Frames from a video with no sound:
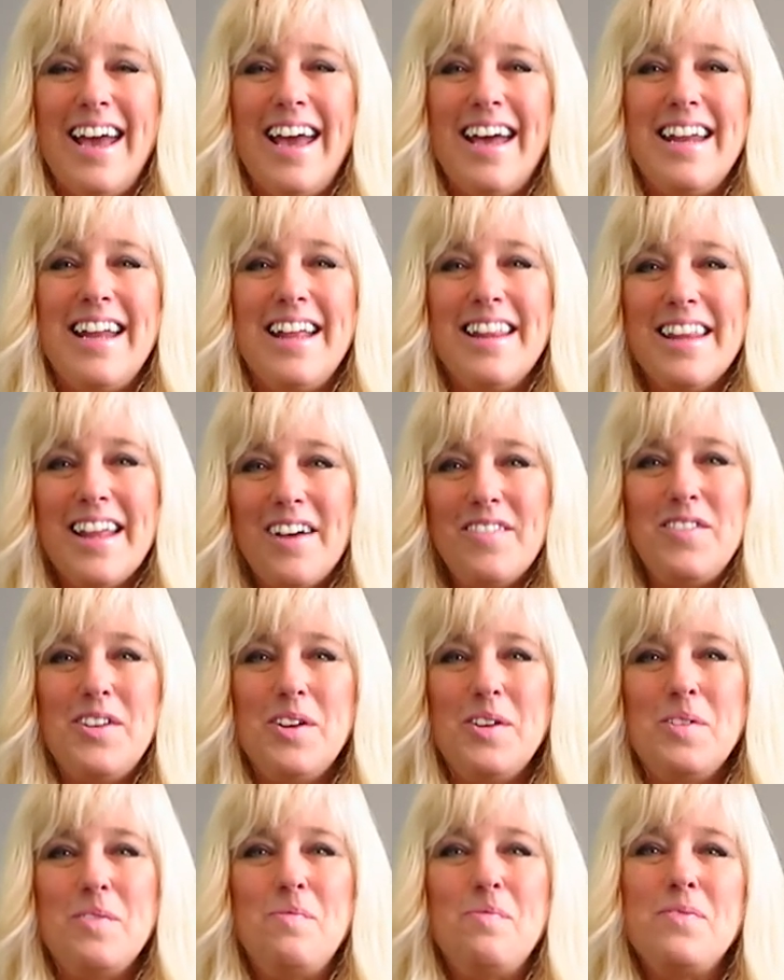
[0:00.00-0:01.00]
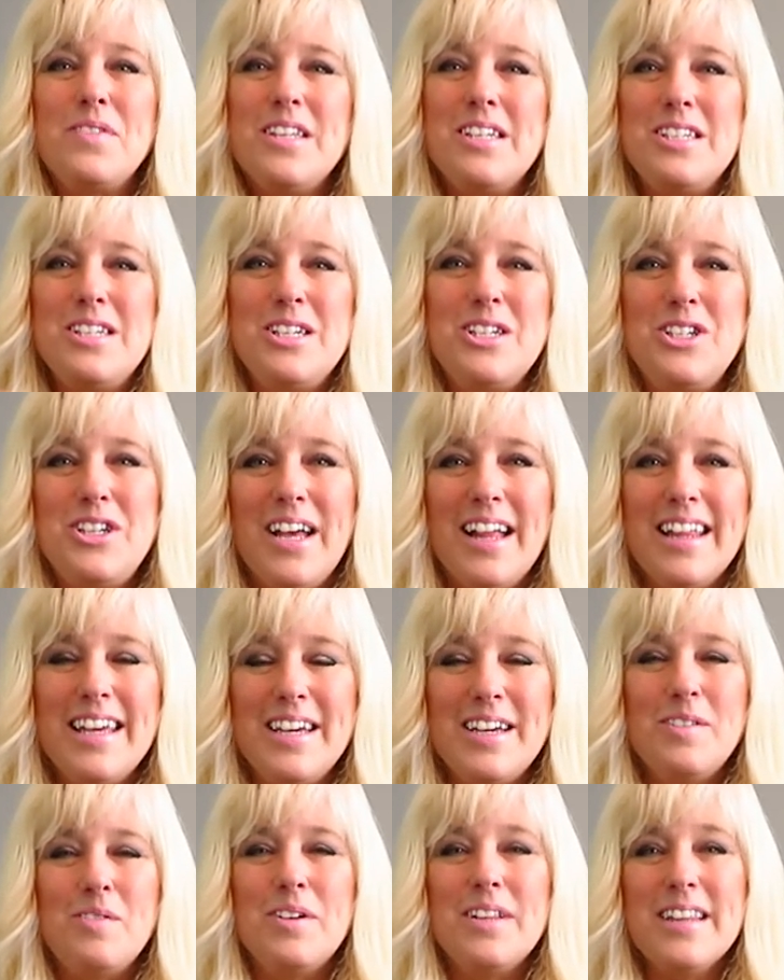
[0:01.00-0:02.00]
And I love you. This is
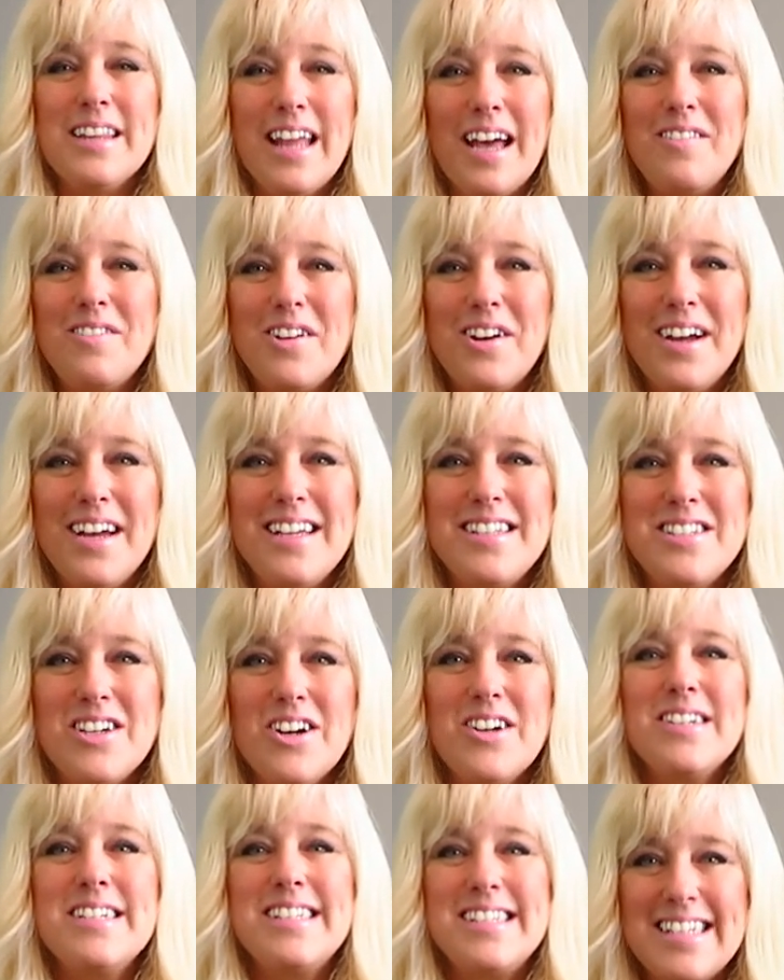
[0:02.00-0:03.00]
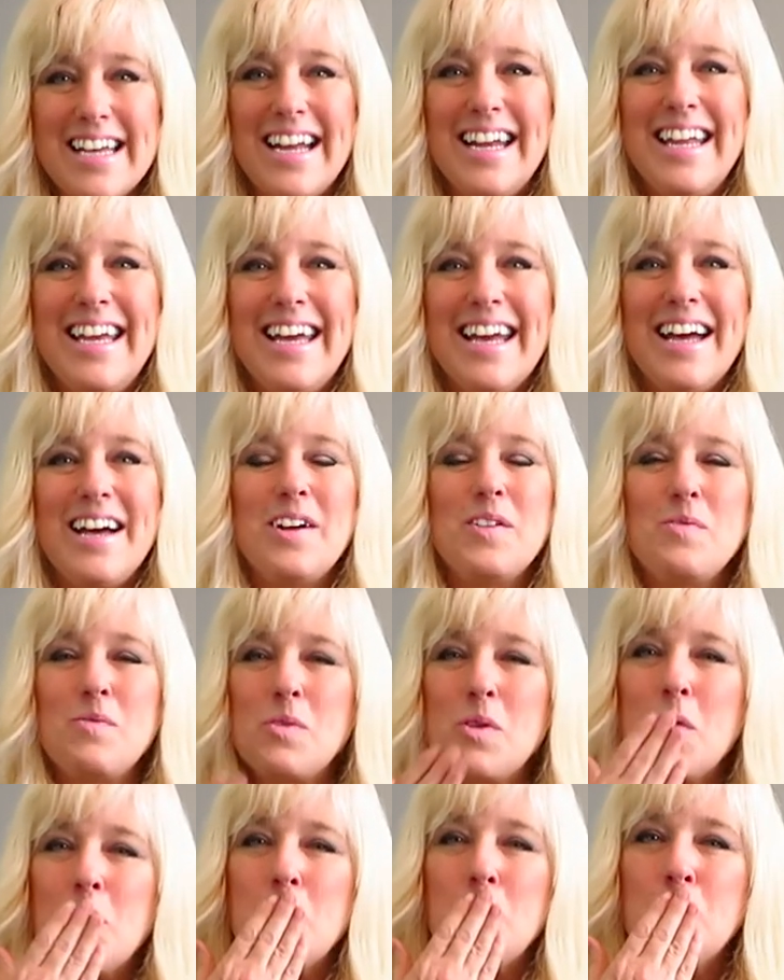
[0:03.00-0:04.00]
Shelly with Life Creates Art signing out.
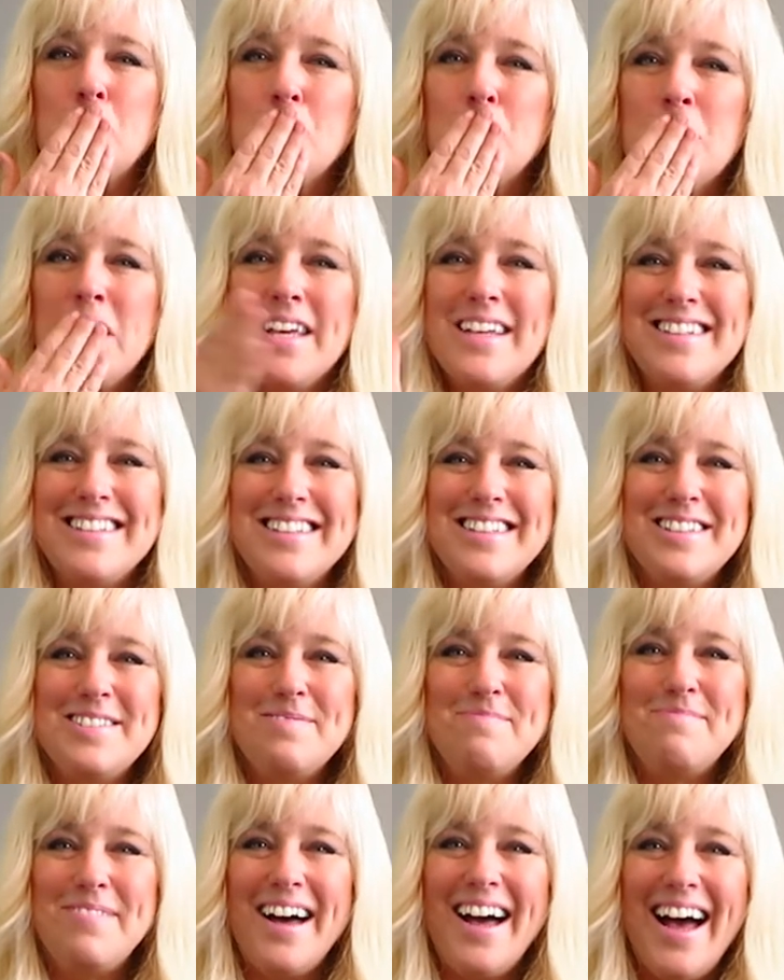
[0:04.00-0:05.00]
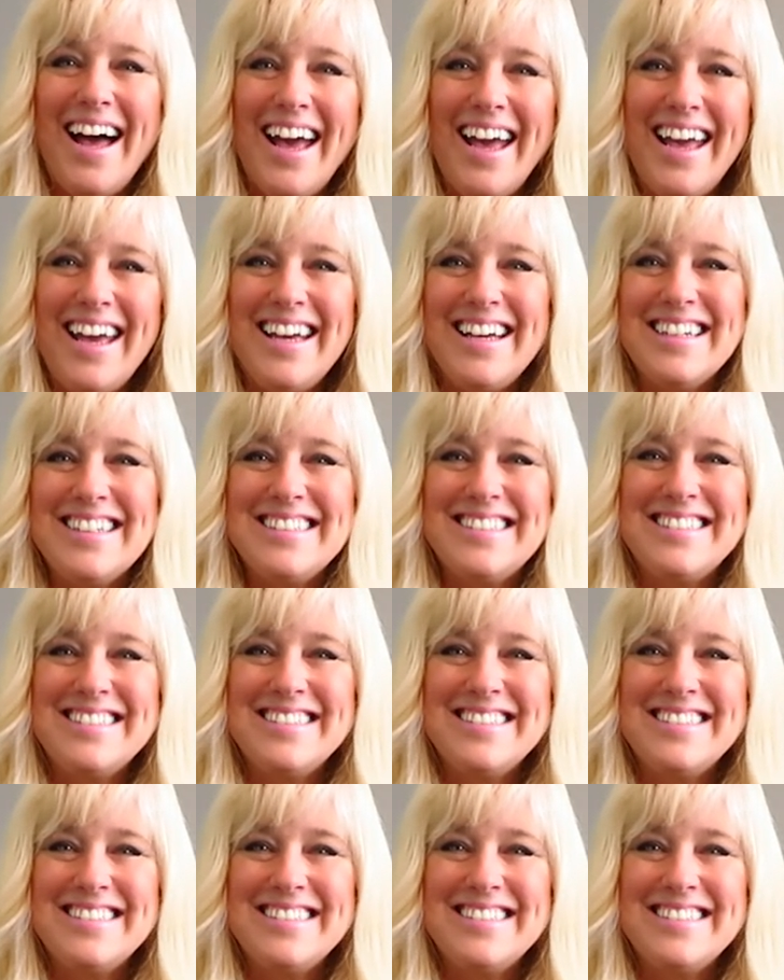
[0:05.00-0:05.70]
Bye.